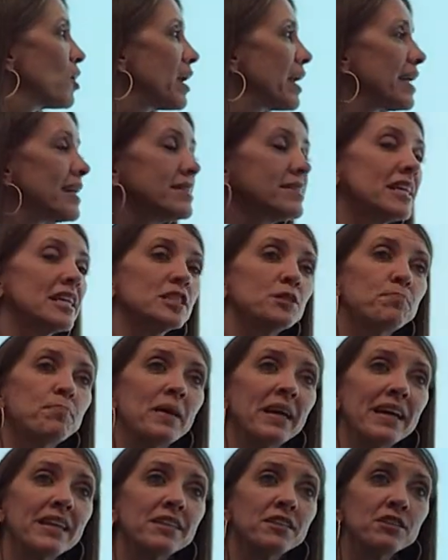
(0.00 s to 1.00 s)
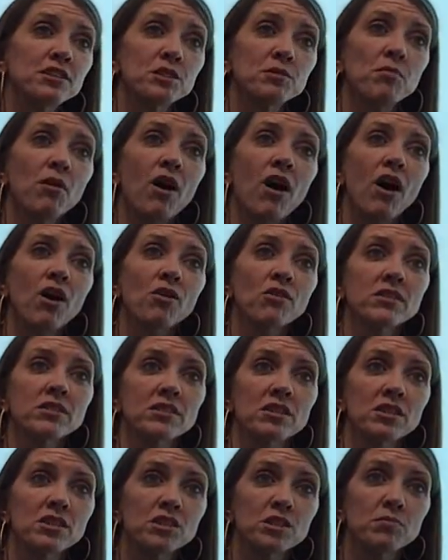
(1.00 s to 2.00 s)
Is this big to small or is
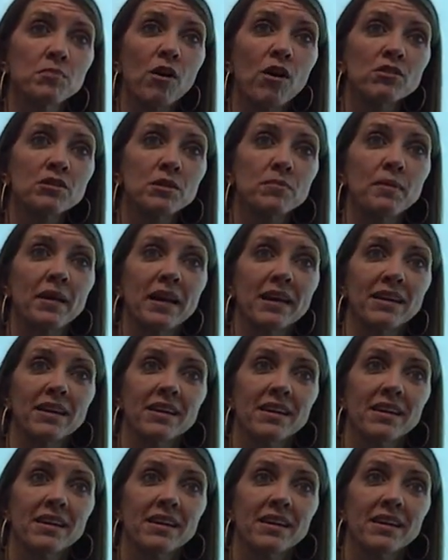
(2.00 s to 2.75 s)
this small to big?